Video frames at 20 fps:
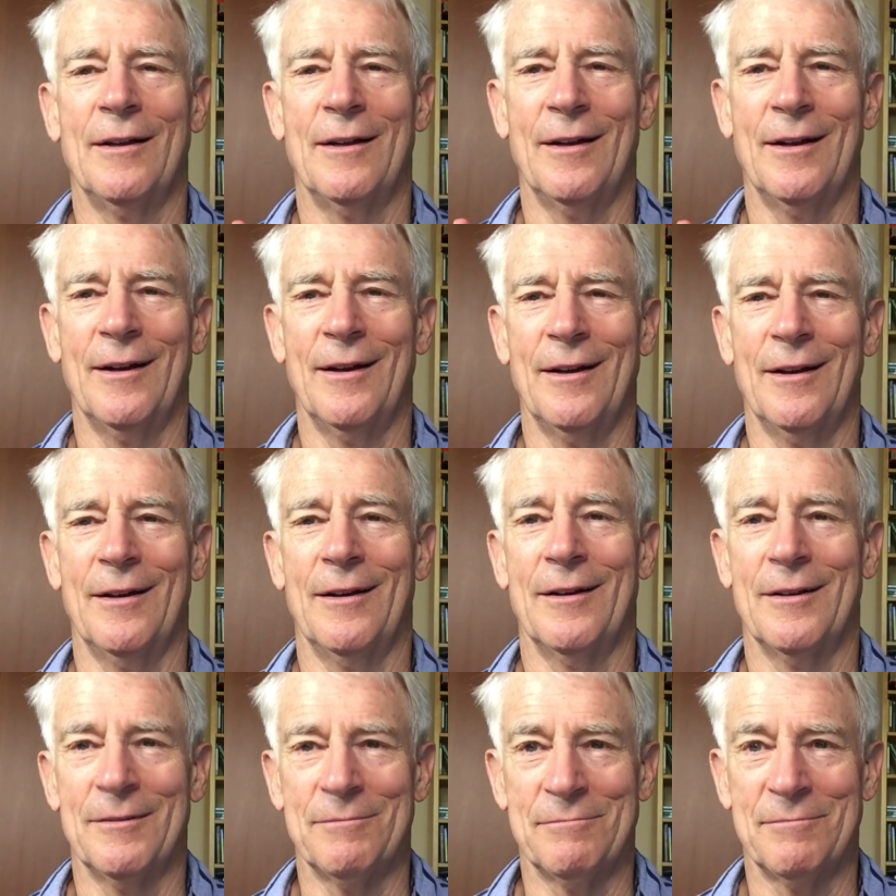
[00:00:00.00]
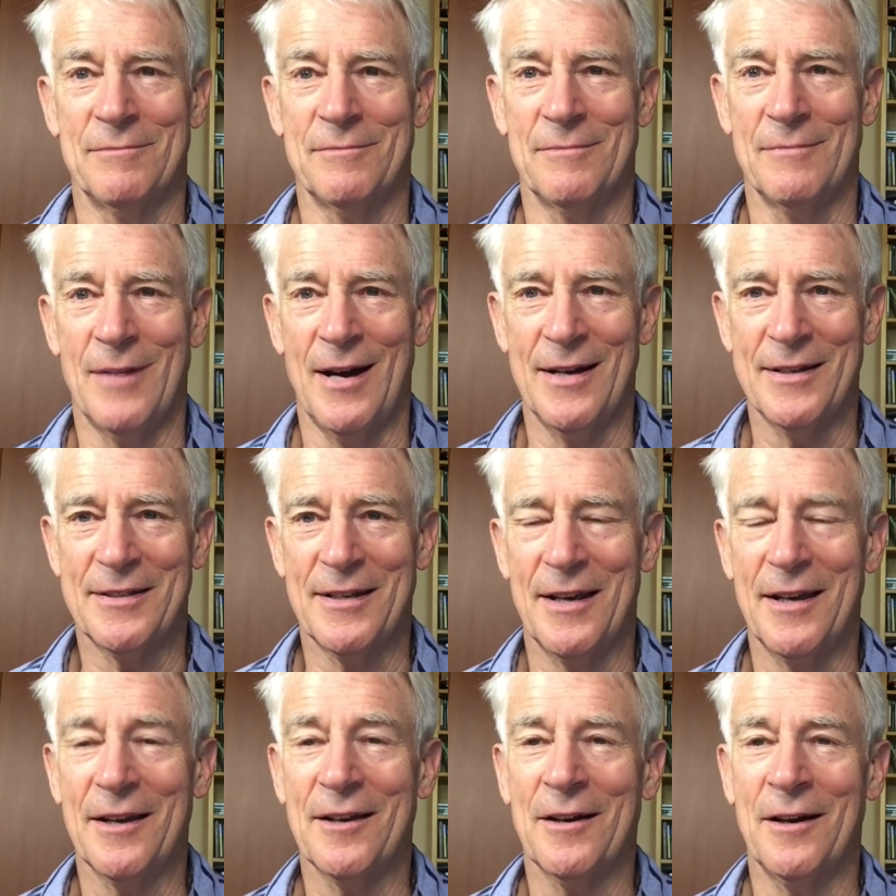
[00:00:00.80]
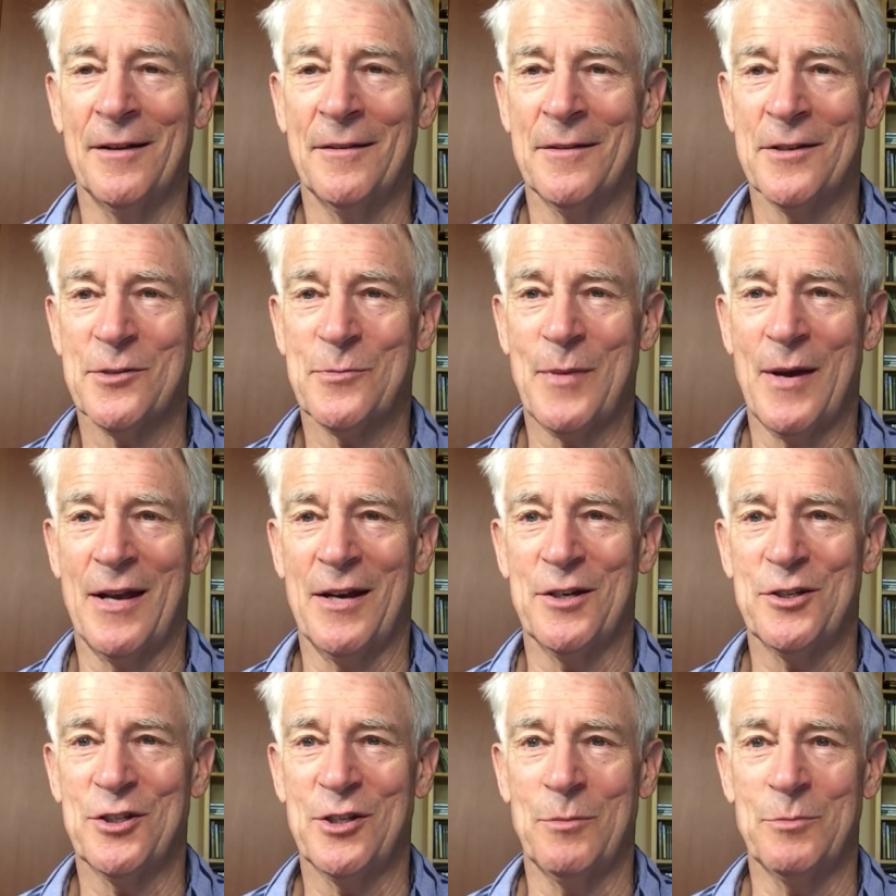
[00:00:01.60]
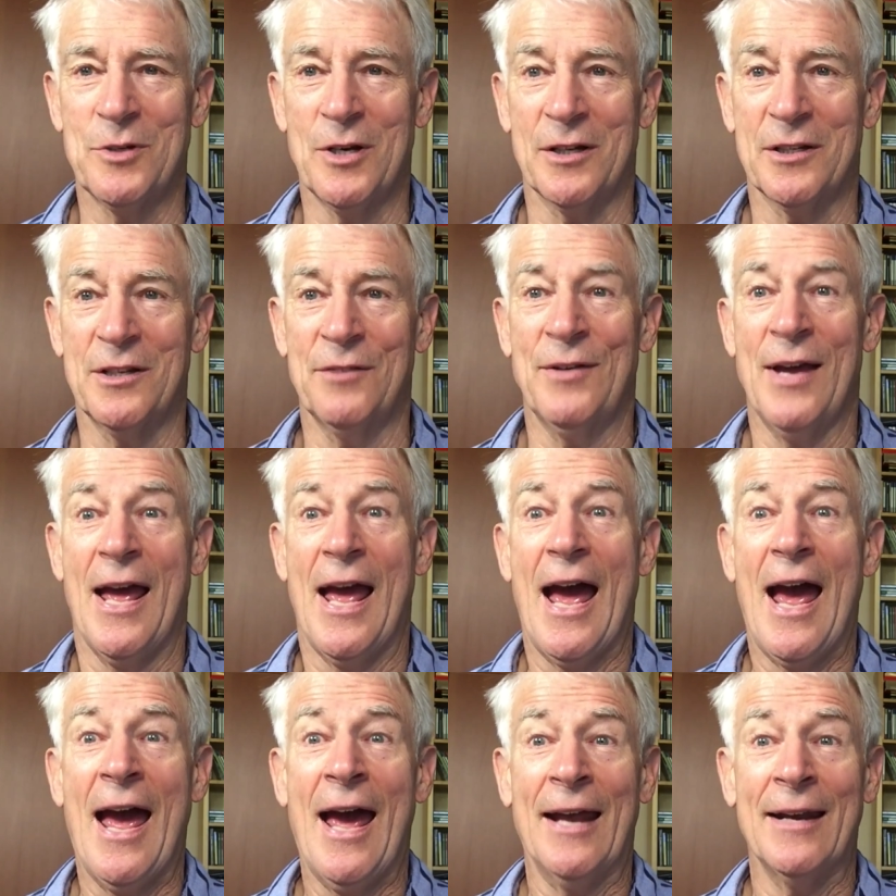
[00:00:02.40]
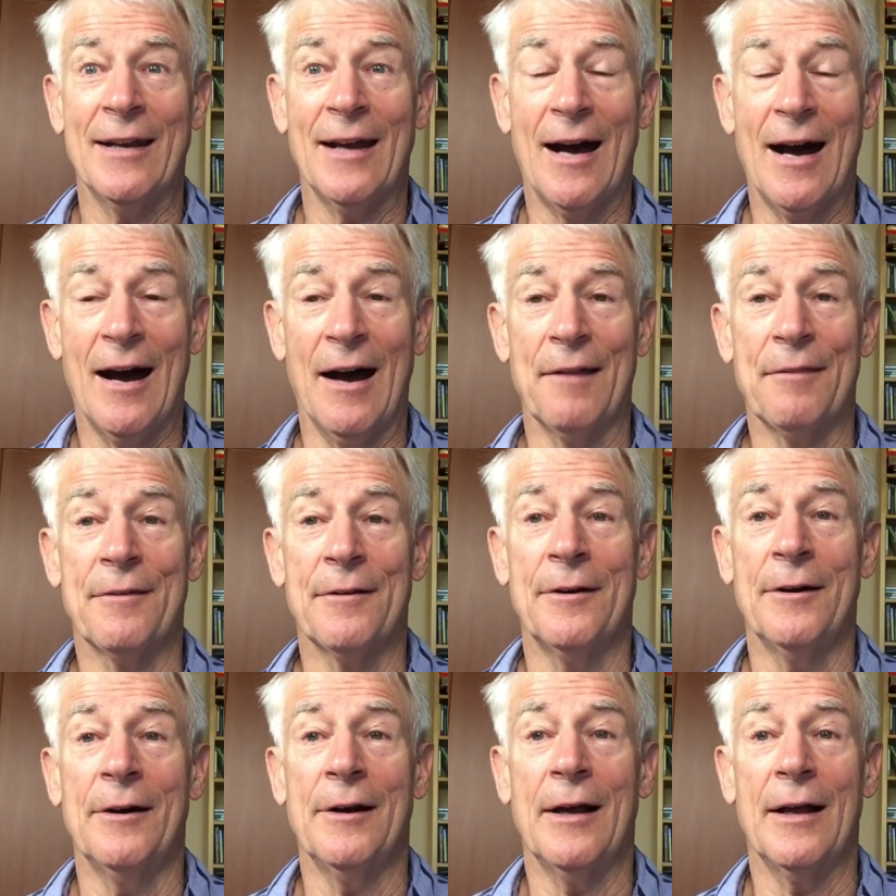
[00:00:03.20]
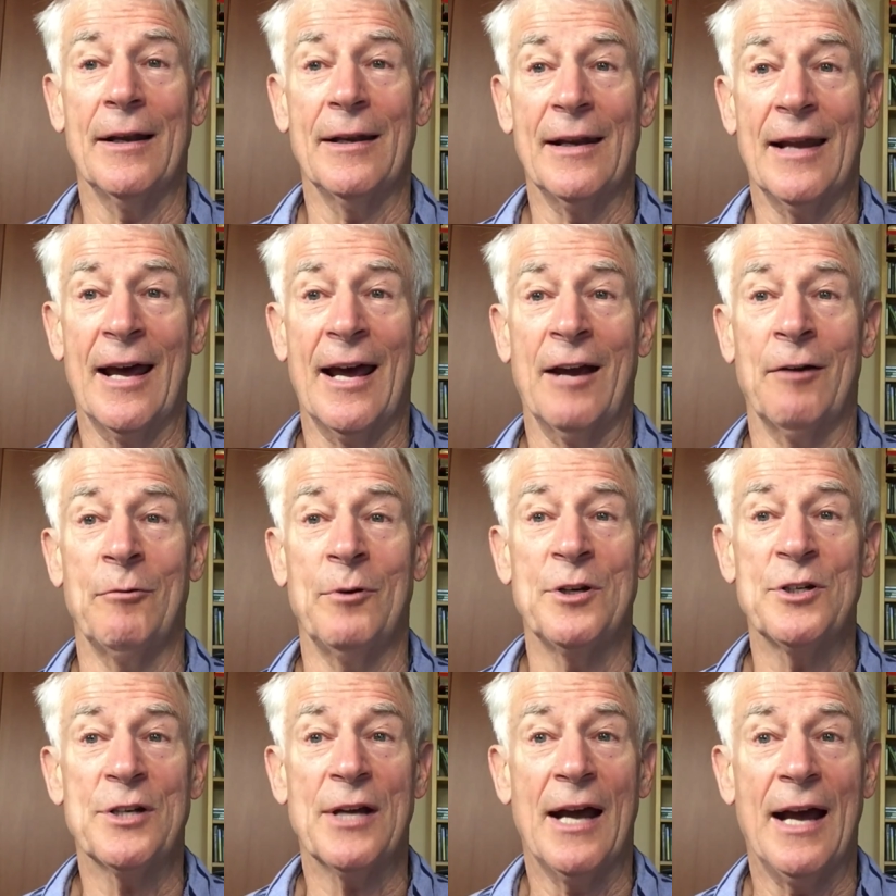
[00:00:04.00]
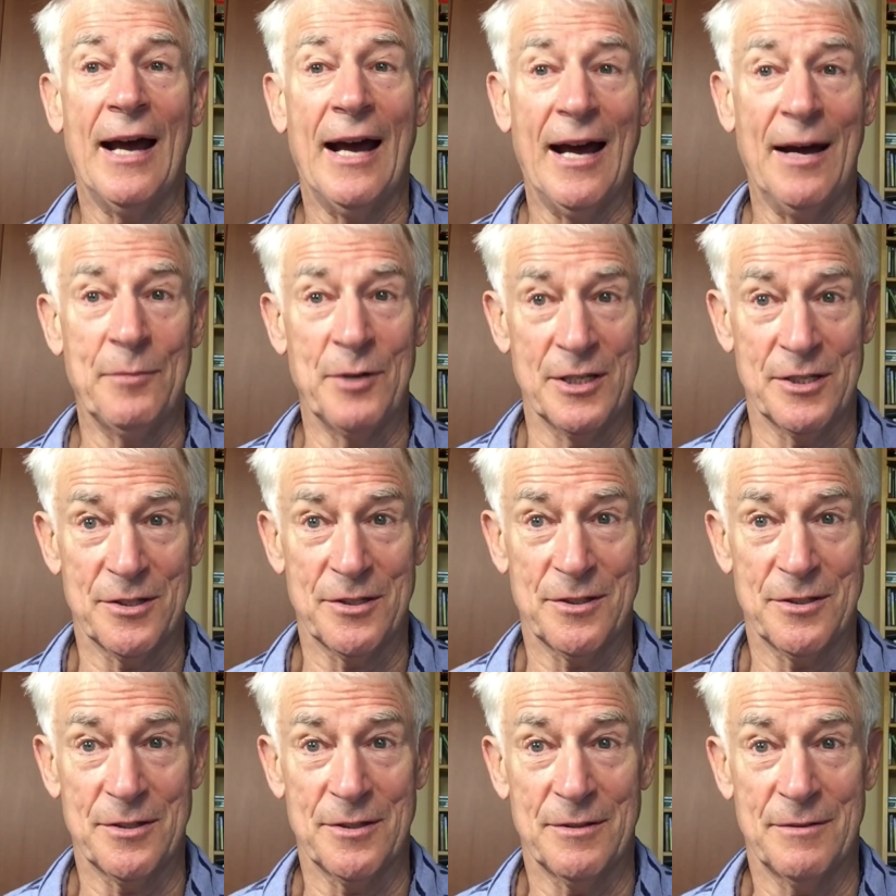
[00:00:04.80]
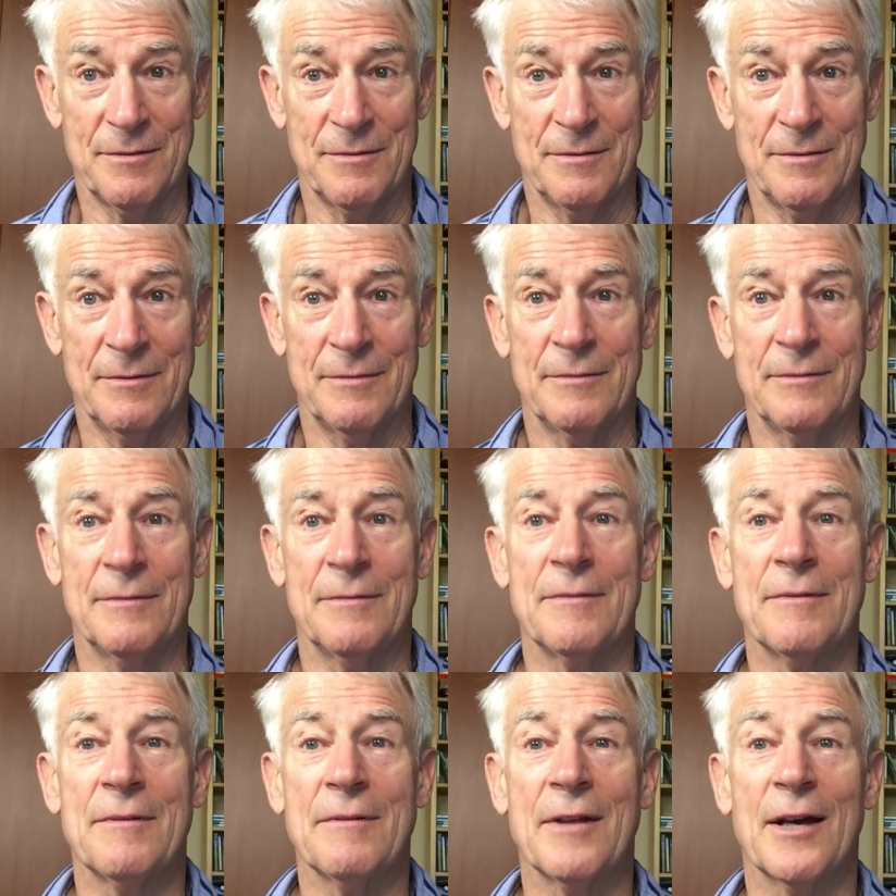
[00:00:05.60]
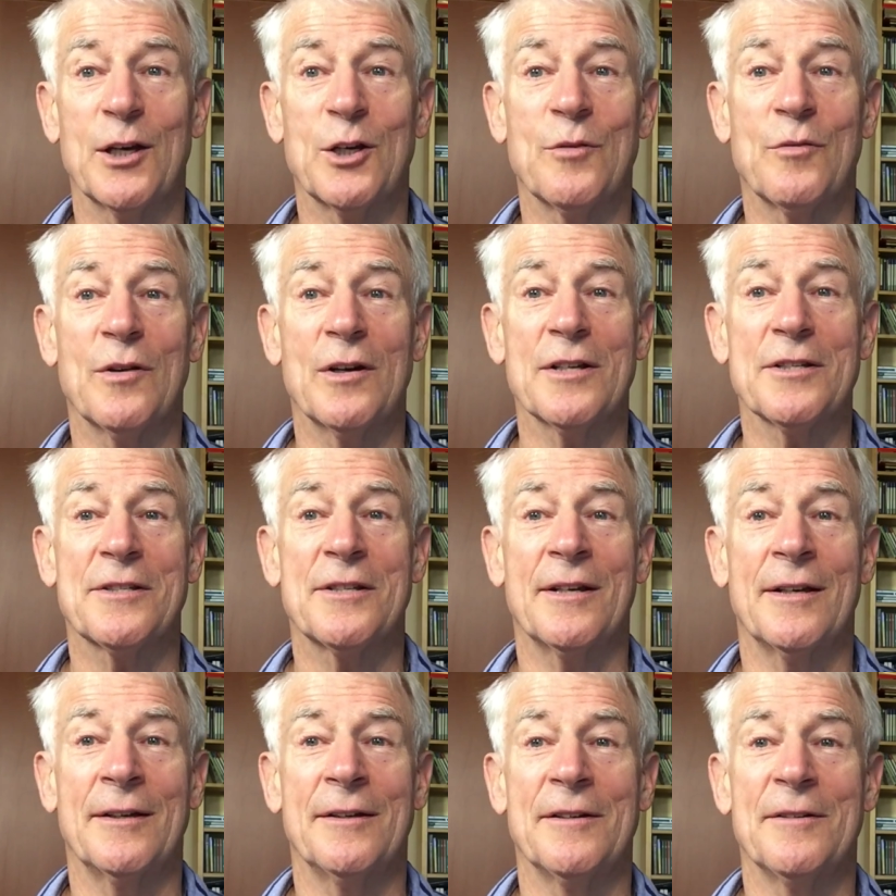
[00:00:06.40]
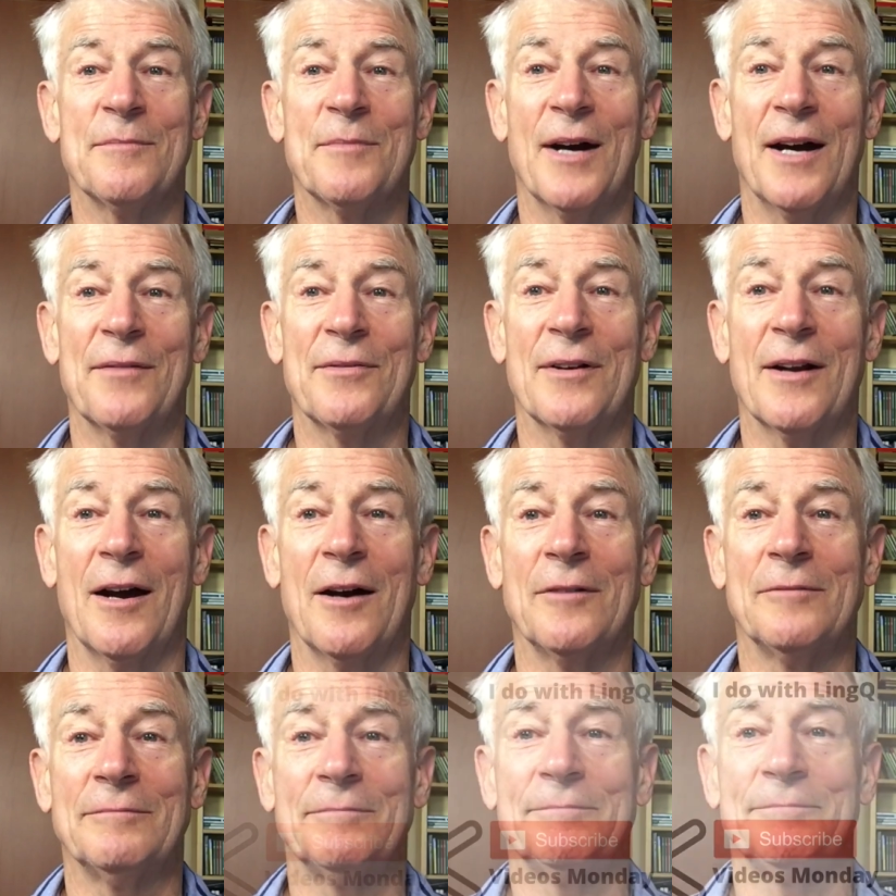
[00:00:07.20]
Um, my take on the Spanish subjunctive and other language habits. Thank you for listening. Bye for now.